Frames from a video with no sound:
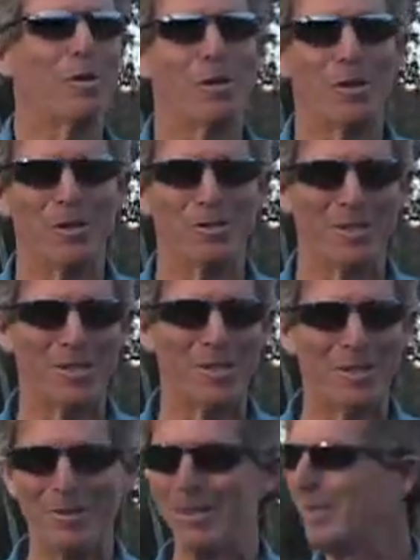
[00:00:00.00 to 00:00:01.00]
roll over.
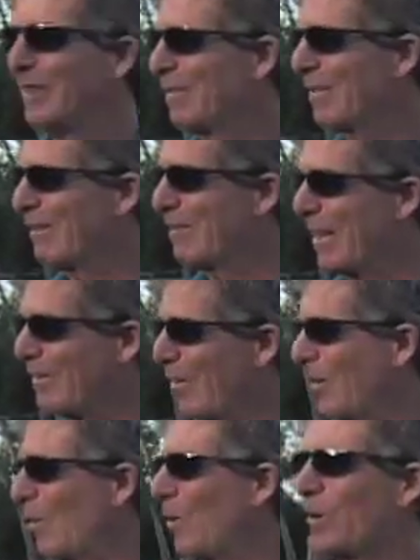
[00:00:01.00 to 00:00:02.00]
So we have to have
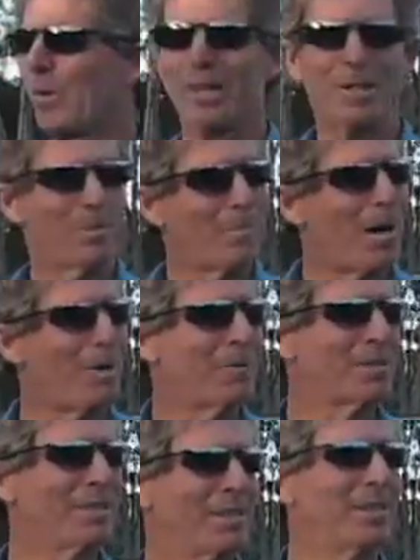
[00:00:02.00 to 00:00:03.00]
a hole that their pot
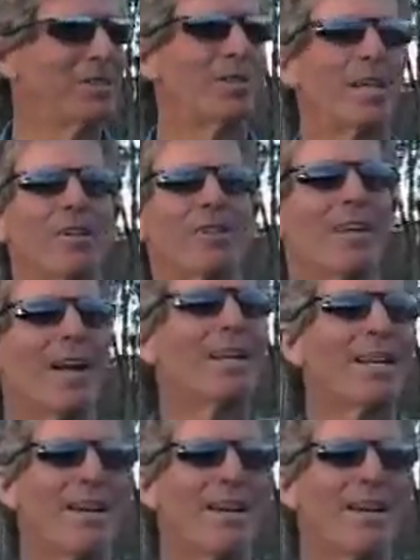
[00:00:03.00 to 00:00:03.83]
will sit into. And they don't like